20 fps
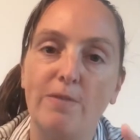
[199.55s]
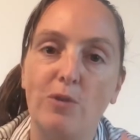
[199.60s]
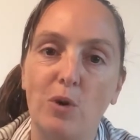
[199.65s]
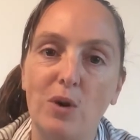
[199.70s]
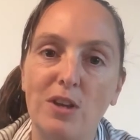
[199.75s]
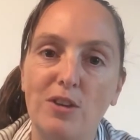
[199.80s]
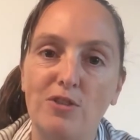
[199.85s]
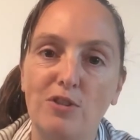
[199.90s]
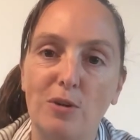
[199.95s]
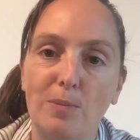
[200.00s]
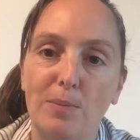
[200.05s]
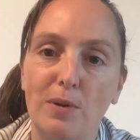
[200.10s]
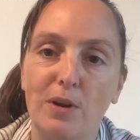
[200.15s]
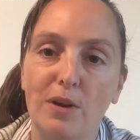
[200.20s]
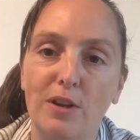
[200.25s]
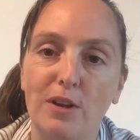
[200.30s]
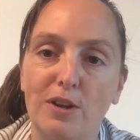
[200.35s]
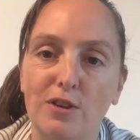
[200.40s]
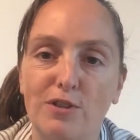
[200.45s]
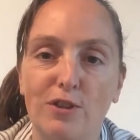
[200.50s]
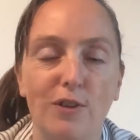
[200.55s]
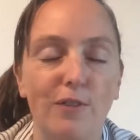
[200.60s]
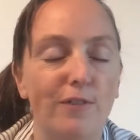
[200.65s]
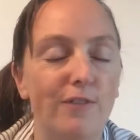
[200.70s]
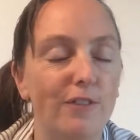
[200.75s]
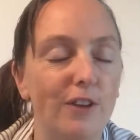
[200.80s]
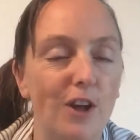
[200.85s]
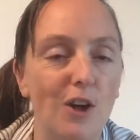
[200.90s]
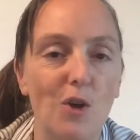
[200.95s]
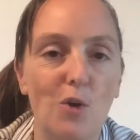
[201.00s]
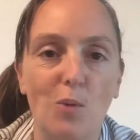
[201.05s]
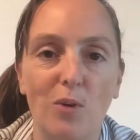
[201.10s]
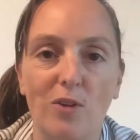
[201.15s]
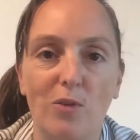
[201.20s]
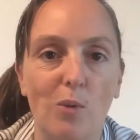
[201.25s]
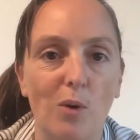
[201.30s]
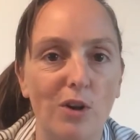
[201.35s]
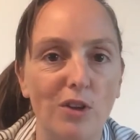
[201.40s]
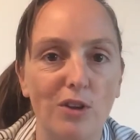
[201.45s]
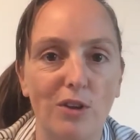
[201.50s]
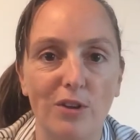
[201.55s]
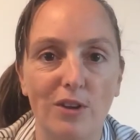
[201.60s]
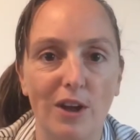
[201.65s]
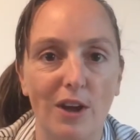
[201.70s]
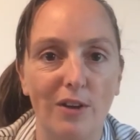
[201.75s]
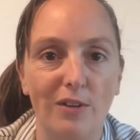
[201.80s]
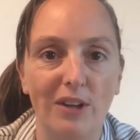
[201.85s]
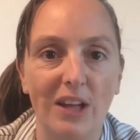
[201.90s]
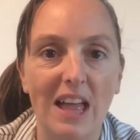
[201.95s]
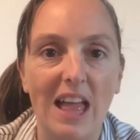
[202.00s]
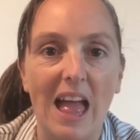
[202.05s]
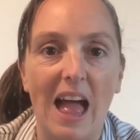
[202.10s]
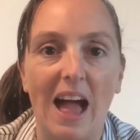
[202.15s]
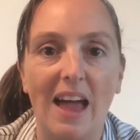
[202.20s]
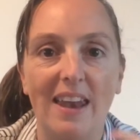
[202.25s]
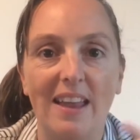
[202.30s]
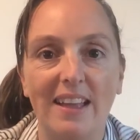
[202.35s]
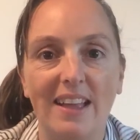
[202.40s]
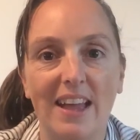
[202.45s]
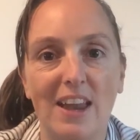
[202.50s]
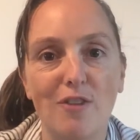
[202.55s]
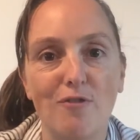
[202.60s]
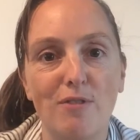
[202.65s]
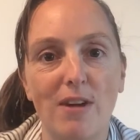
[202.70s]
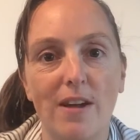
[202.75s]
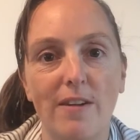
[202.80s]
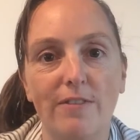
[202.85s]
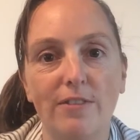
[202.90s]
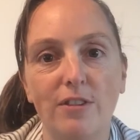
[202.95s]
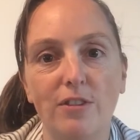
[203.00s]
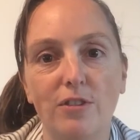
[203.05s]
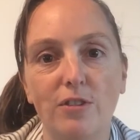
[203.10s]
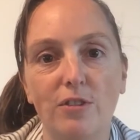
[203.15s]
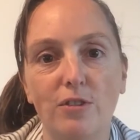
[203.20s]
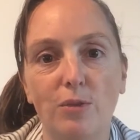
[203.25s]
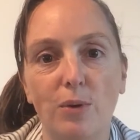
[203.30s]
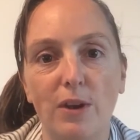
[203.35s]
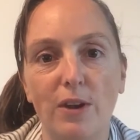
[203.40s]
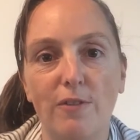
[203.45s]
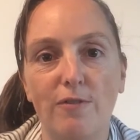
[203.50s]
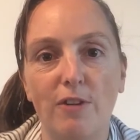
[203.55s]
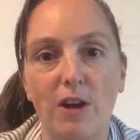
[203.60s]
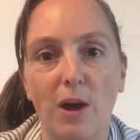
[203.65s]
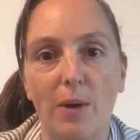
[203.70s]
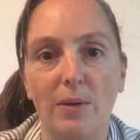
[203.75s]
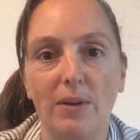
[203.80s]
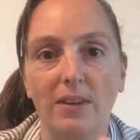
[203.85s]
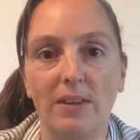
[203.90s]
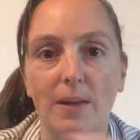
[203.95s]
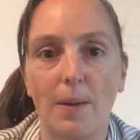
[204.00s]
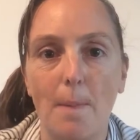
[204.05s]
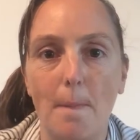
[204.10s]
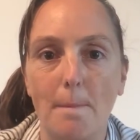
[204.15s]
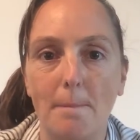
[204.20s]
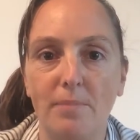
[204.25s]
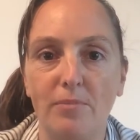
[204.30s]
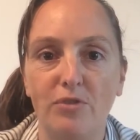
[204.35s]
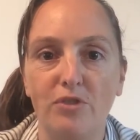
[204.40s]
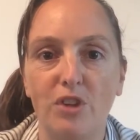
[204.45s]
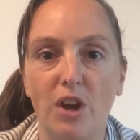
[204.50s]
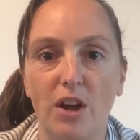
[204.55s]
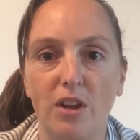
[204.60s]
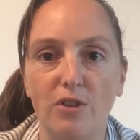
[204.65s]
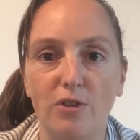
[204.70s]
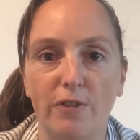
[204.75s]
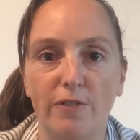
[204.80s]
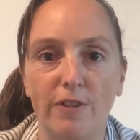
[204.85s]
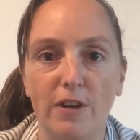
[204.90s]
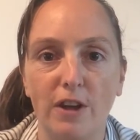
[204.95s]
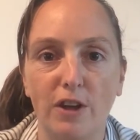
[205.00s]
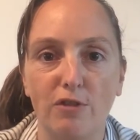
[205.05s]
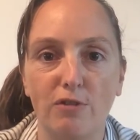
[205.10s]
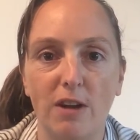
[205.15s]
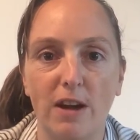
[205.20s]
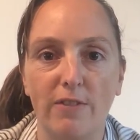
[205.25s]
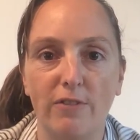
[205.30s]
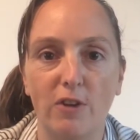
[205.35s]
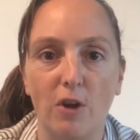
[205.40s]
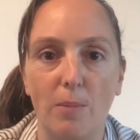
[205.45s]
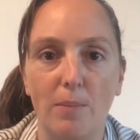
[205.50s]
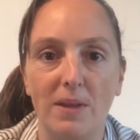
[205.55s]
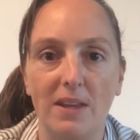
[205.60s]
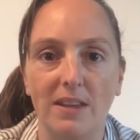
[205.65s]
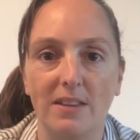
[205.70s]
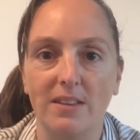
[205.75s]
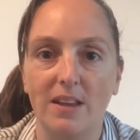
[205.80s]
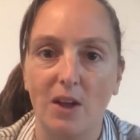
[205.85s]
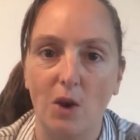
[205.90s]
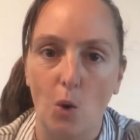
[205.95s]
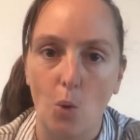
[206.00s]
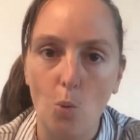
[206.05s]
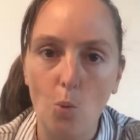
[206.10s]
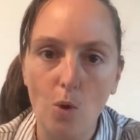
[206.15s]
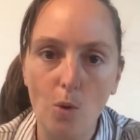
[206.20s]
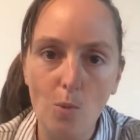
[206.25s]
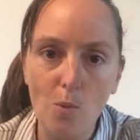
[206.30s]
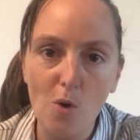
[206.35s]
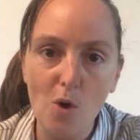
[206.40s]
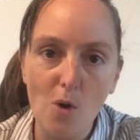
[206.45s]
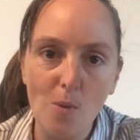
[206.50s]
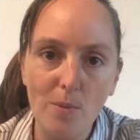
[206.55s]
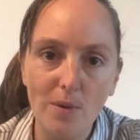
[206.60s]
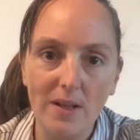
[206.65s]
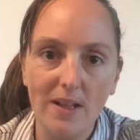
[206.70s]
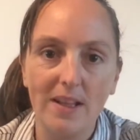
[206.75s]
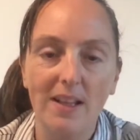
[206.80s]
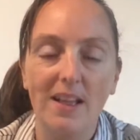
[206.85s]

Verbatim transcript: Voice your book because you flow with what you know. And then get it revved. 24 hours, done. Your first draft copy is done. Whoop, whoop.